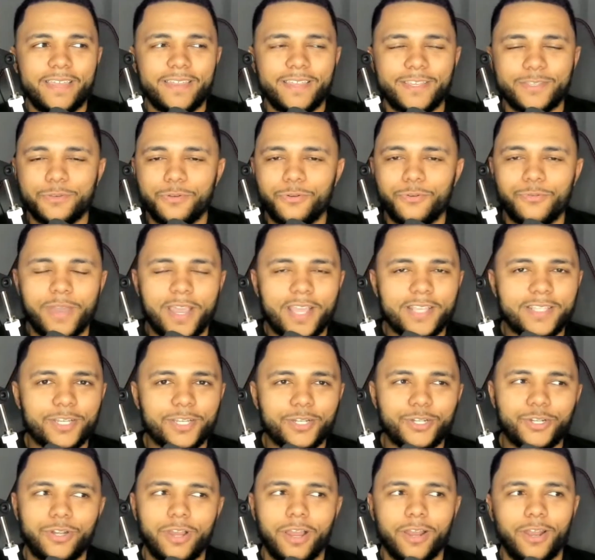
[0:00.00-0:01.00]
There's always
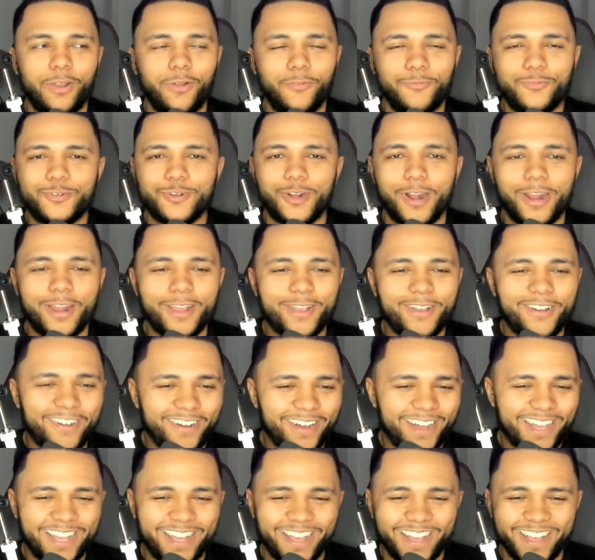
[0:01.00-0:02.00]
a love triangle,
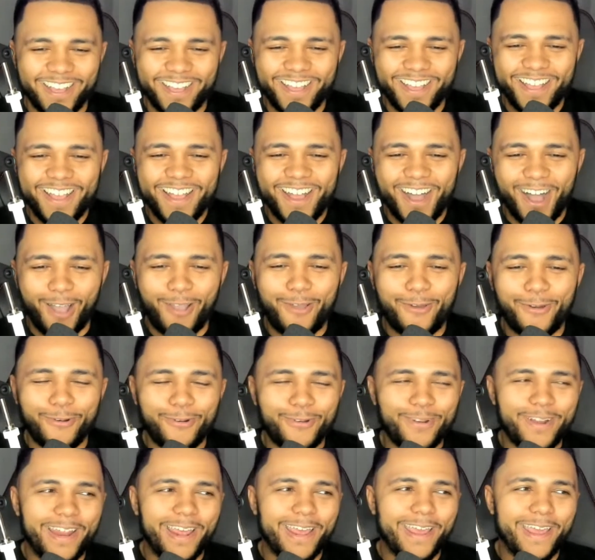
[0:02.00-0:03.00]
I
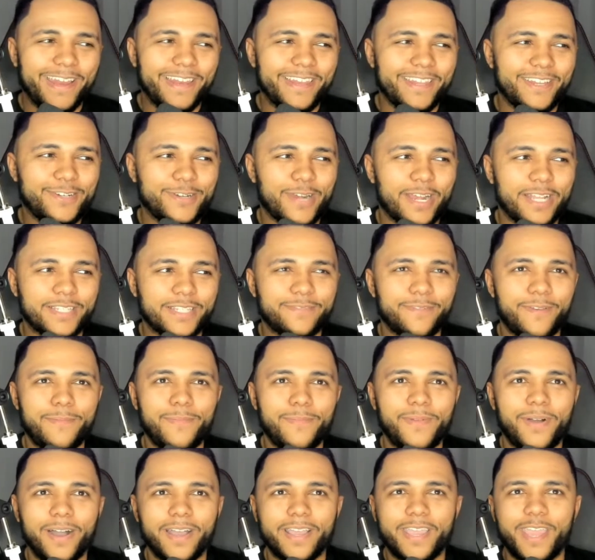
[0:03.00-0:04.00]
call it, in the transfer
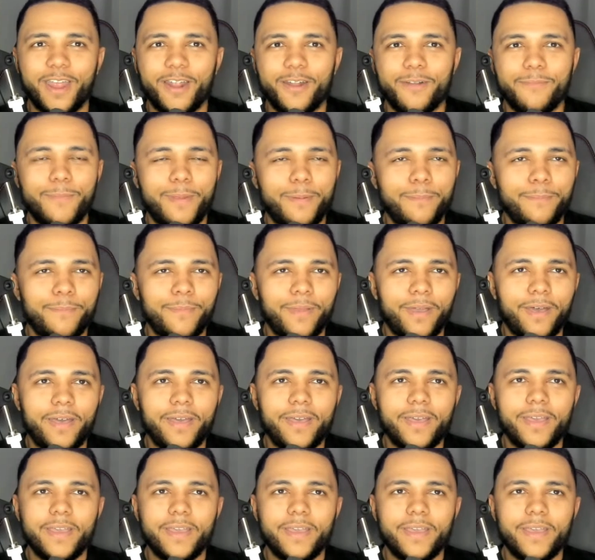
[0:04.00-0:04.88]
market. I remember